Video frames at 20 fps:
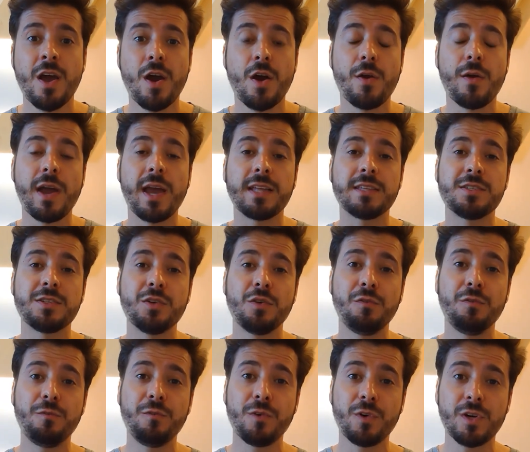All right, so
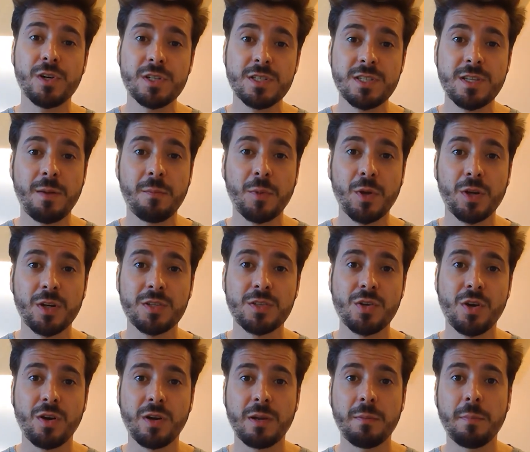first I'm gonna
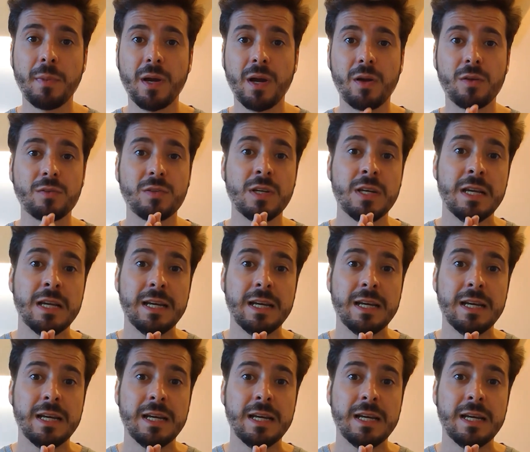talk about